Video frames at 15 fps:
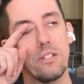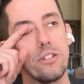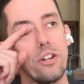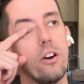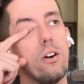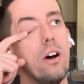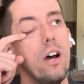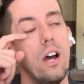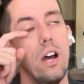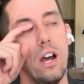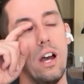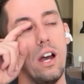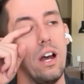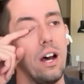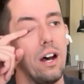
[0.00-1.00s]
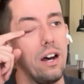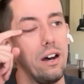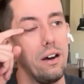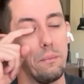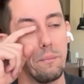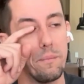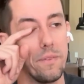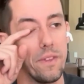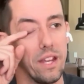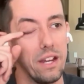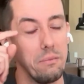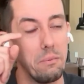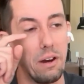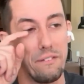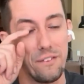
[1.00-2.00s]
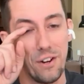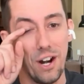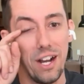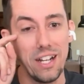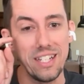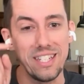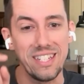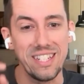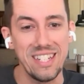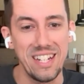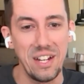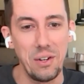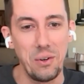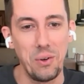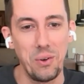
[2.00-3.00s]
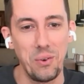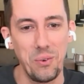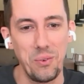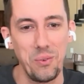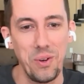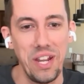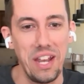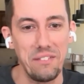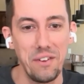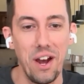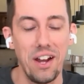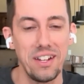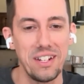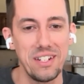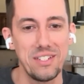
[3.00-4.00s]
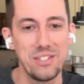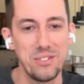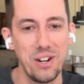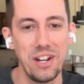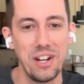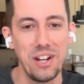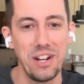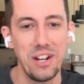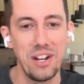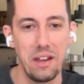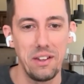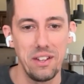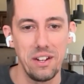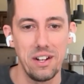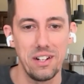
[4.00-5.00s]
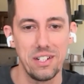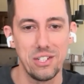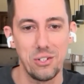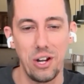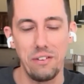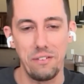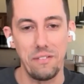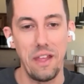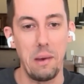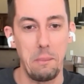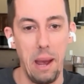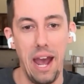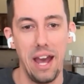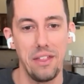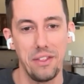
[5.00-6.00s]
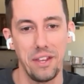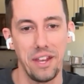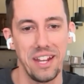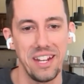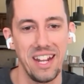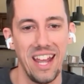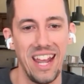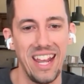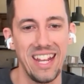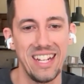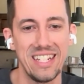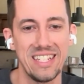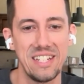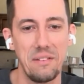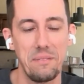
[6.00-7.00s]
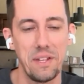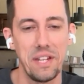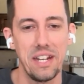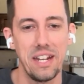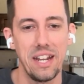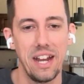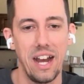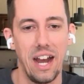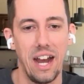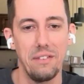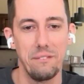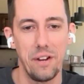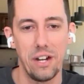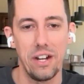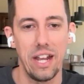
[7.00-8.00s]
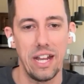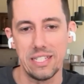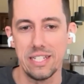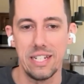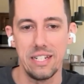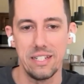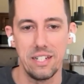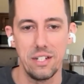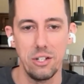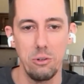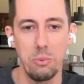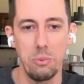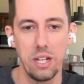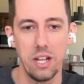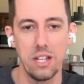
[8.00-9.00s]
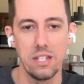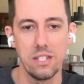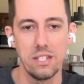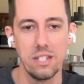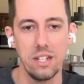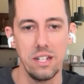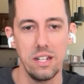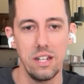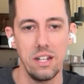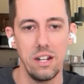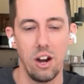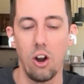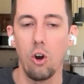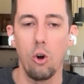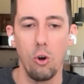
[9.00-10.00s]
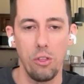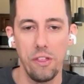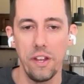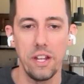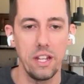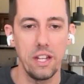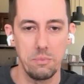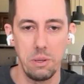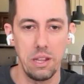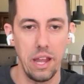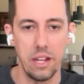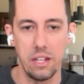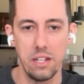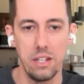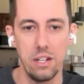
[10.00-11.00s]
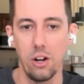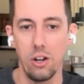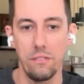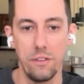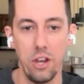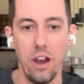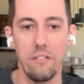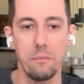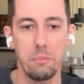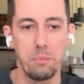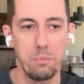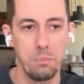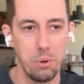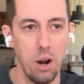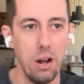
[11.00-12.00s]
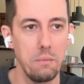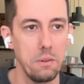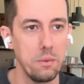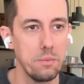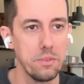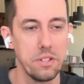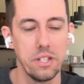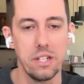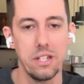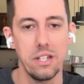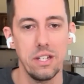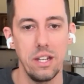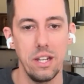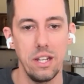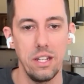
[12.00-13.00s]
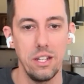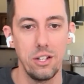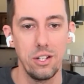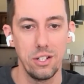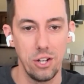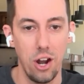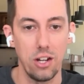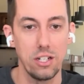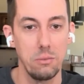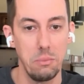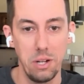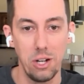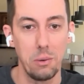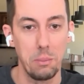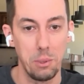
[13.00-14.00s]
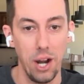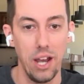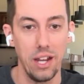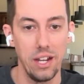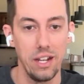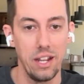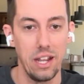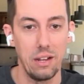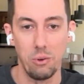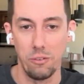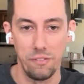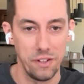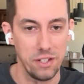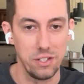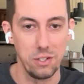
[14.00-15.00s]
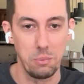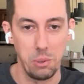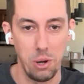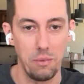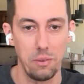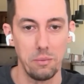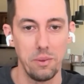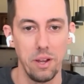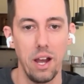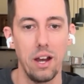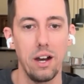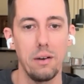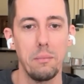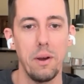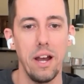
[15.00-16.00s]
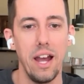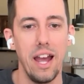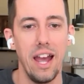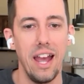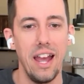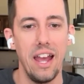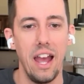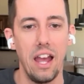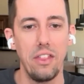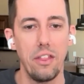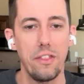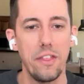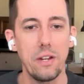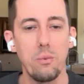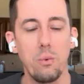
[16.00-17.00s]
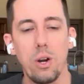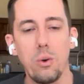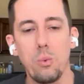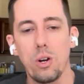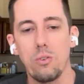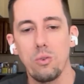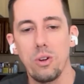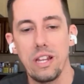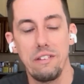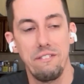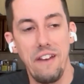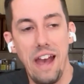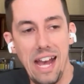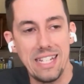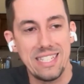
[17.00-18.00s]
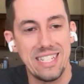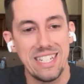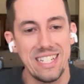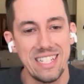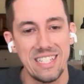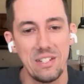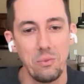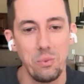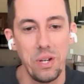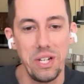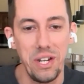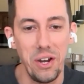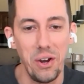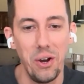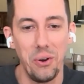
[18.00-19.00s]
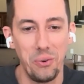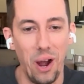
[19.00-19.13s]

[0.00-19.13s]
So, but for us, we have not strayed from that path yet, and it's something I am very hesitant to do because our whole thing has been like, if you have problems, you can talk to me or Brett, and we'll fix your problem. And the thing where we're really fast is we know.